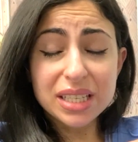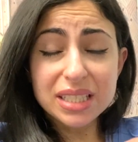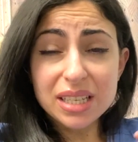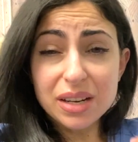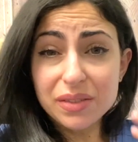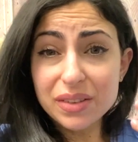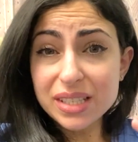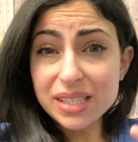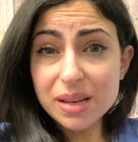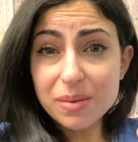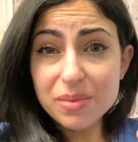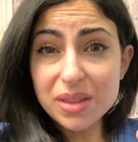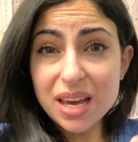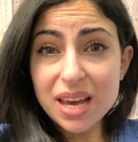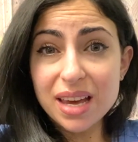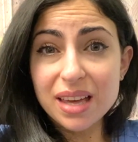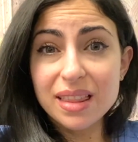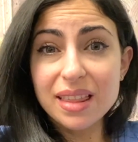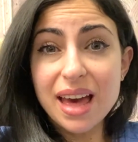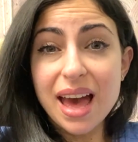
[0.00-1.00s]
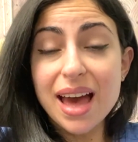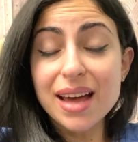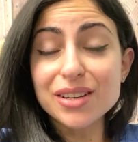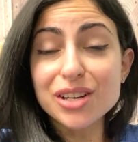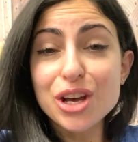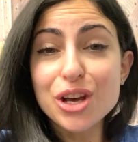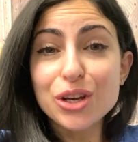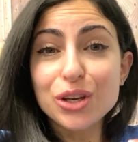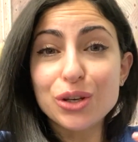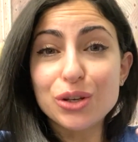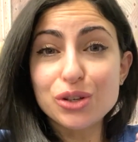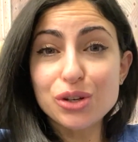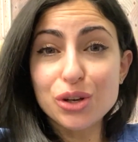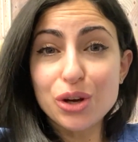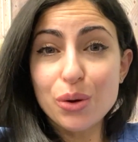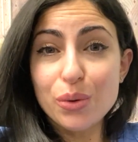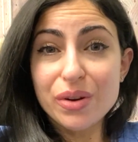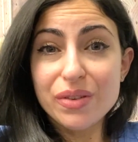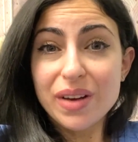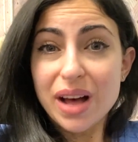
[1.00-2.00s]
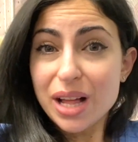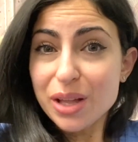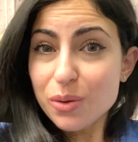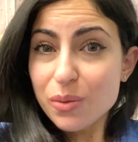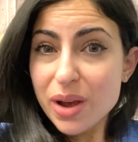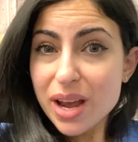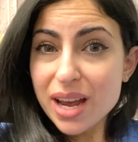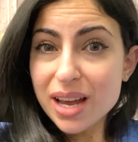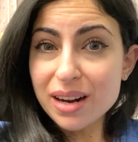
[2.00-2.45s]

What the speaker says: definitely something that you should go evaluate.